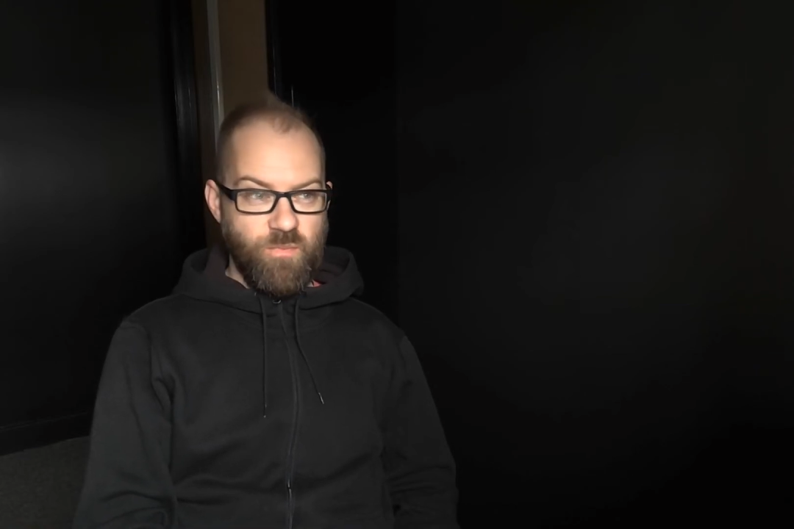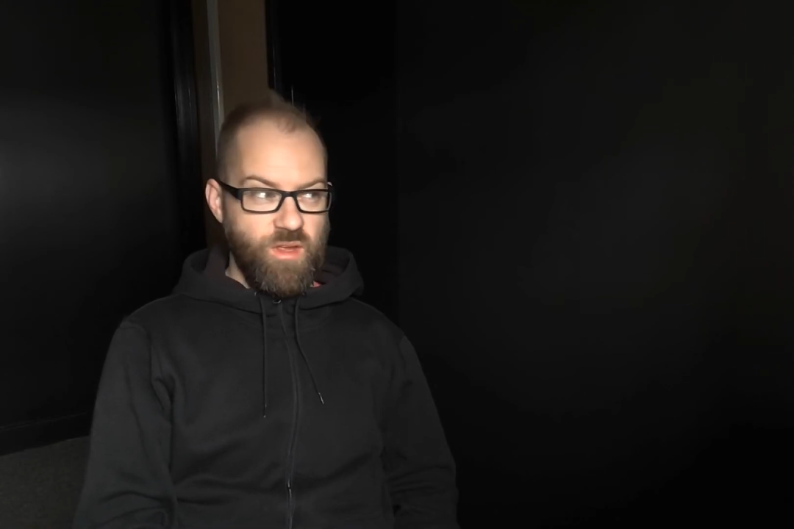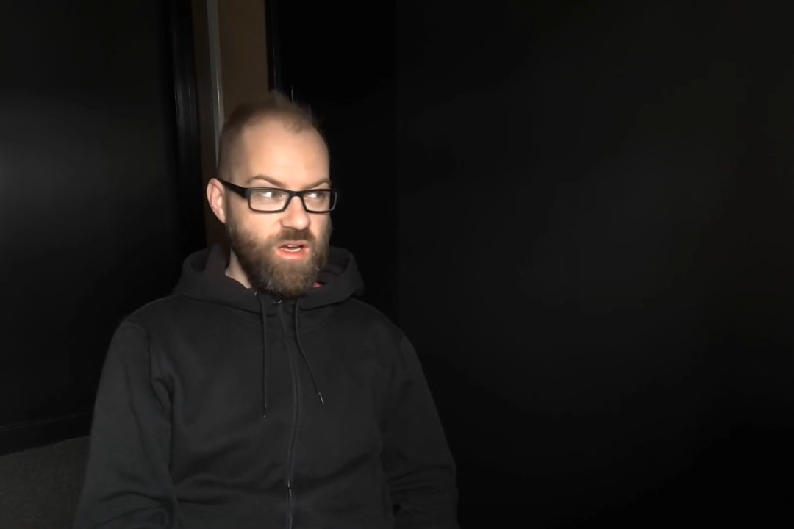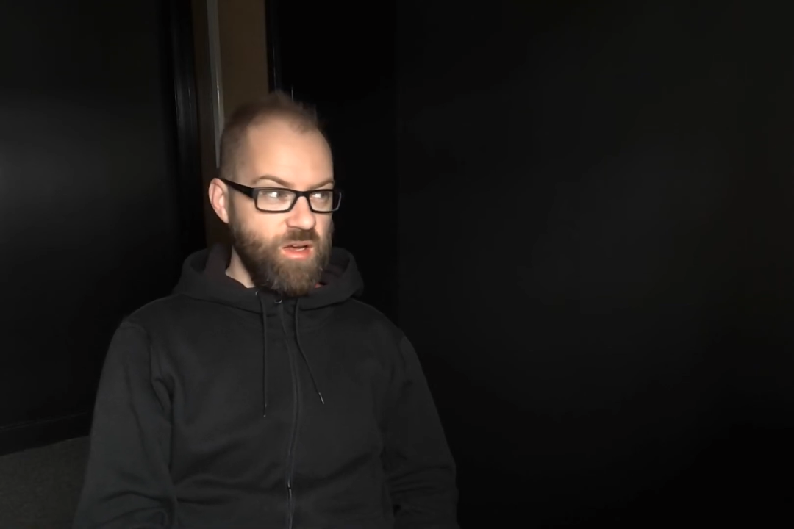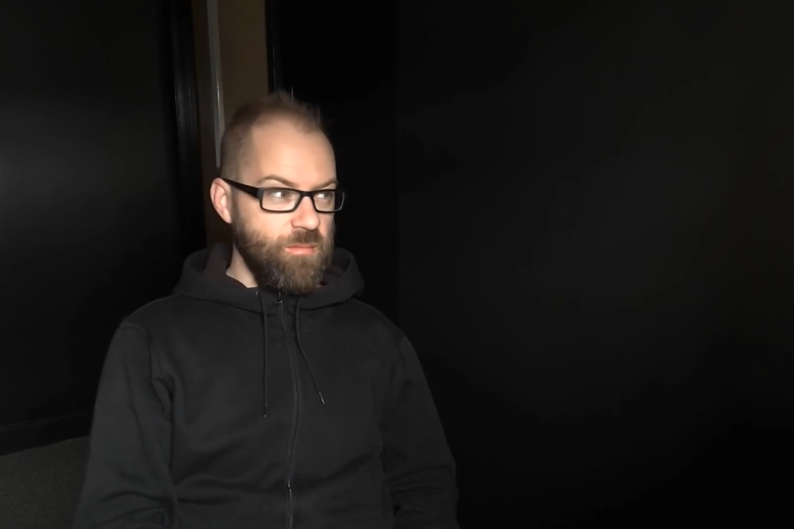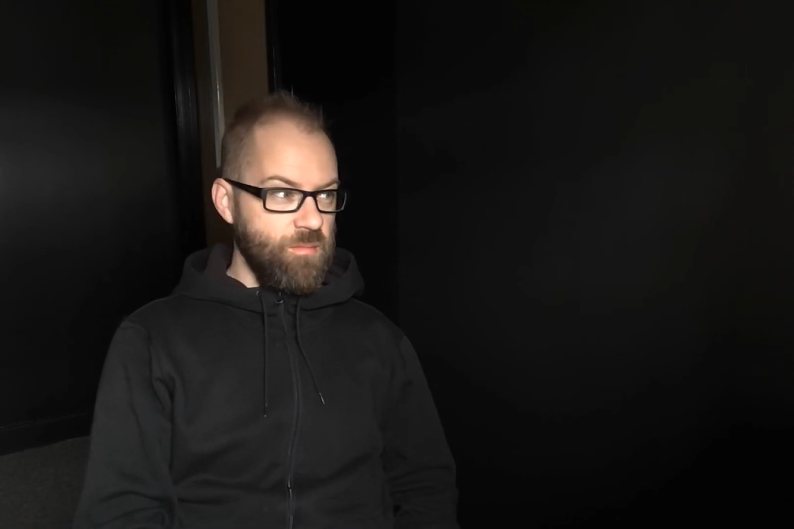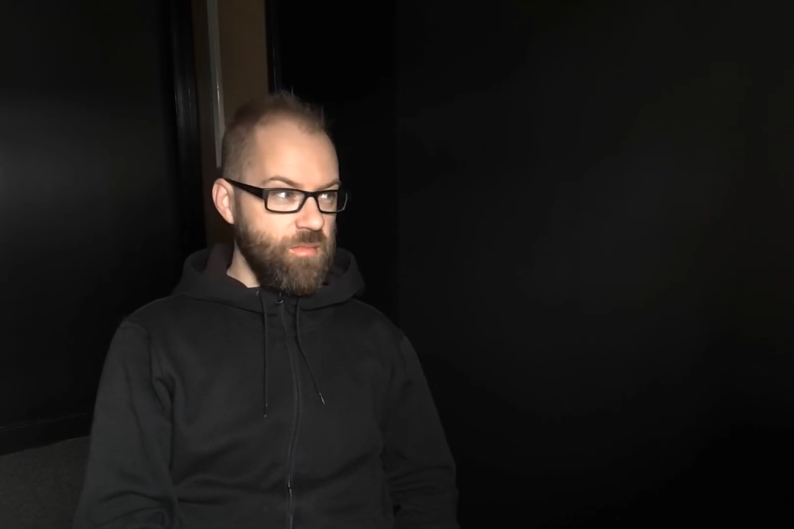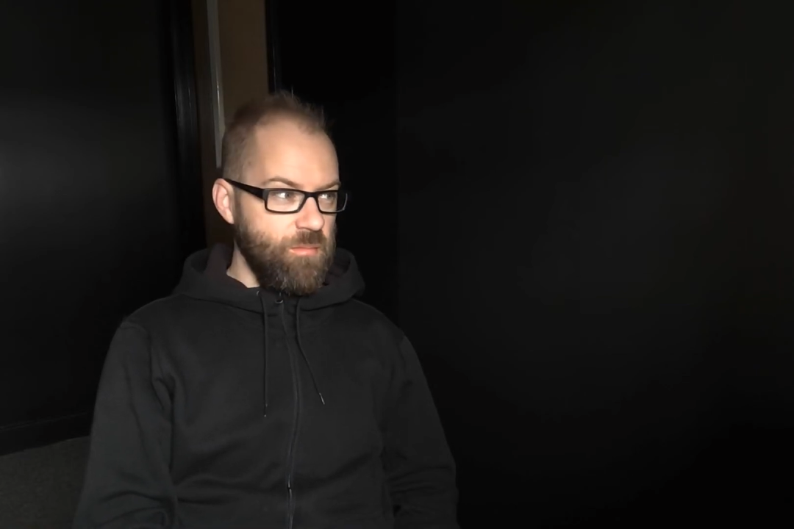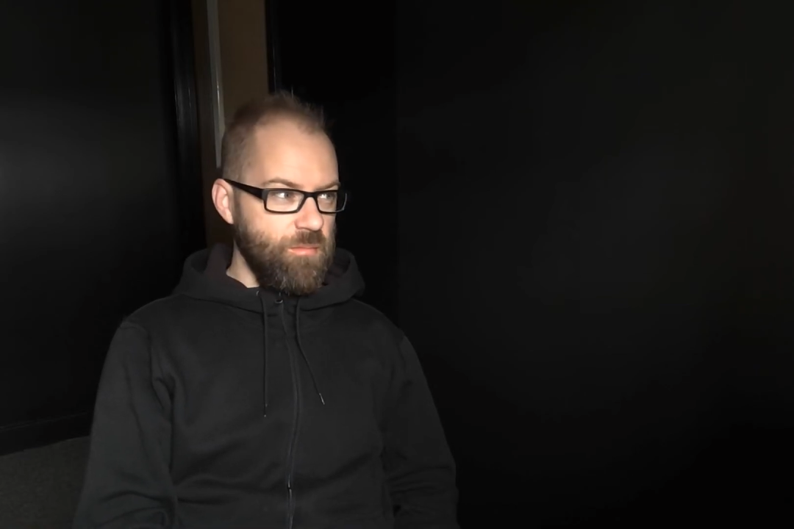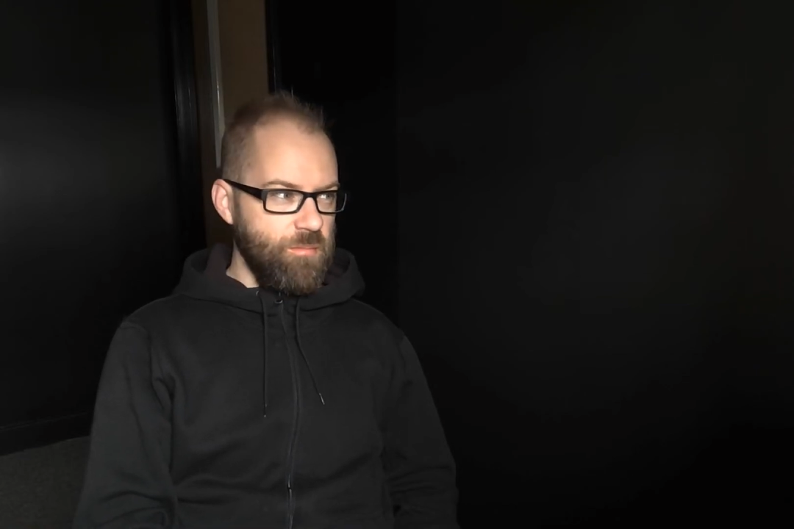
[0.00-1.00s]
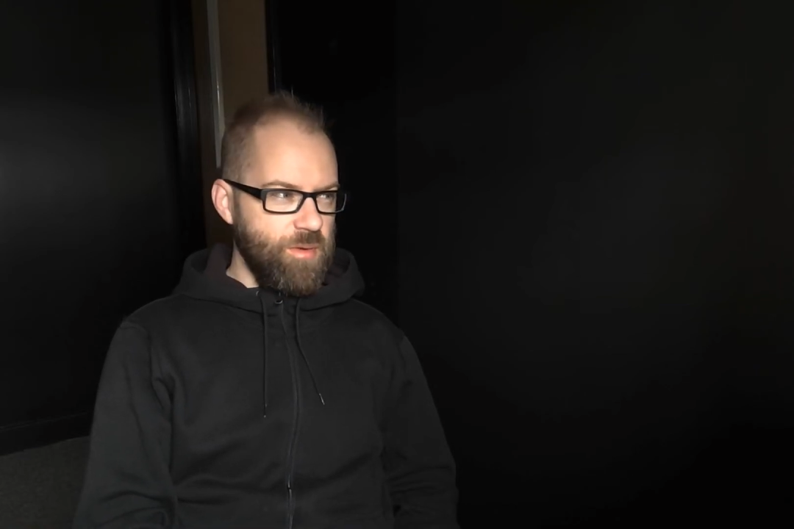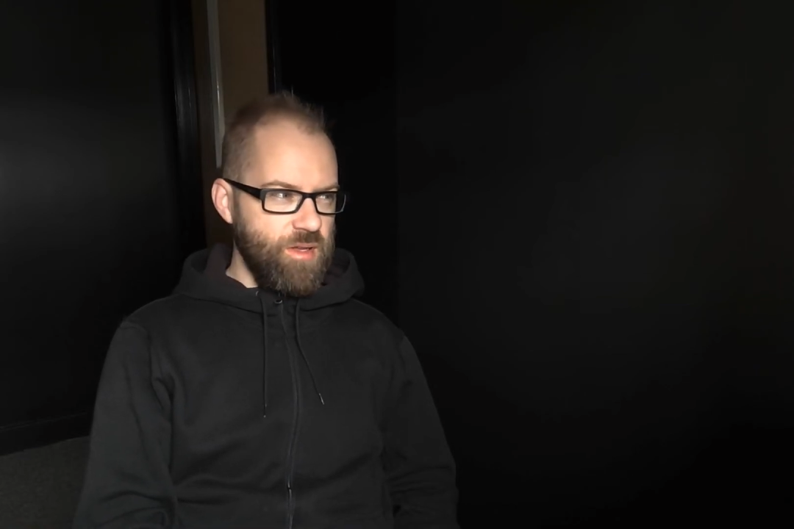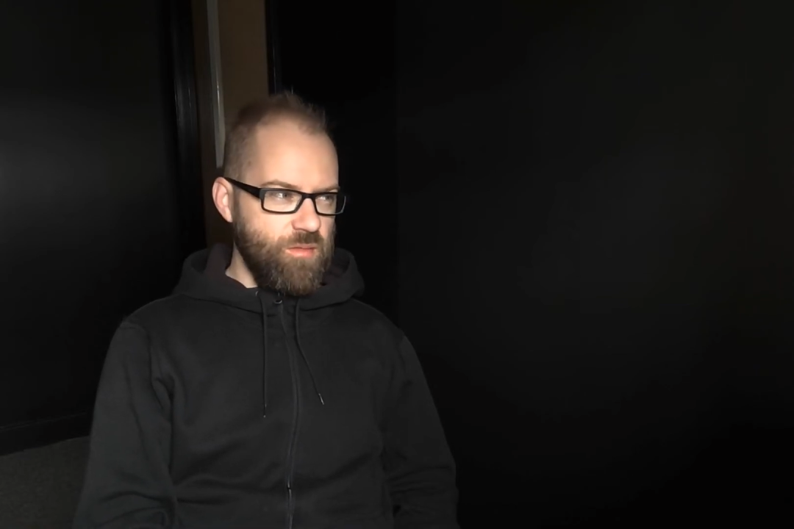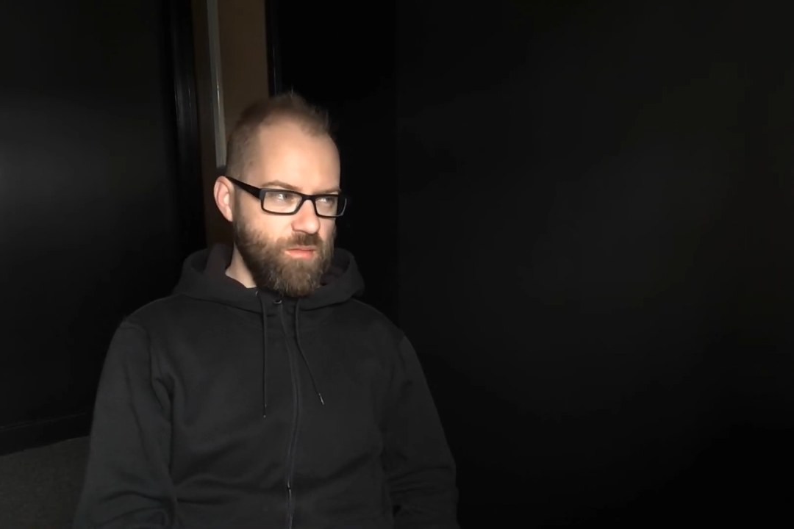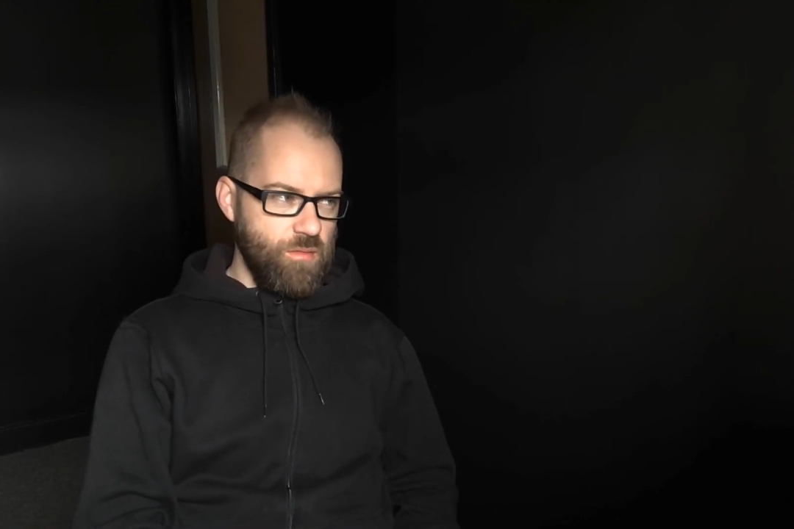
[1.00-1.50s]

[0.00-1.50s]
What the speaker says: But